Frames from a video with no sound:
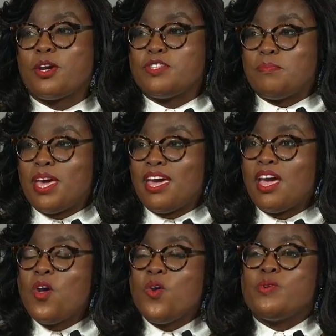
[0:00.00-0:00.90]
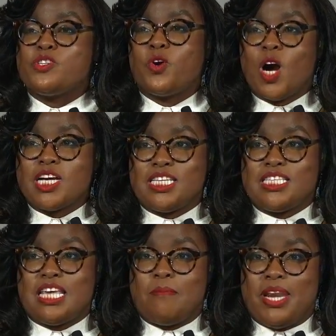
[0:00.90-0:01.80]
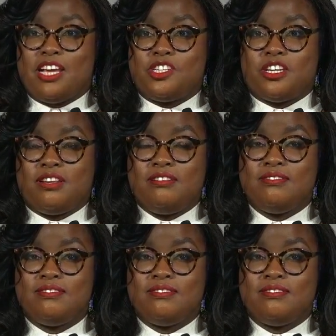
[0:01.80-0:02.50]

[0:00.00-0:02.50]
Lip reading: of debate was cross-examination.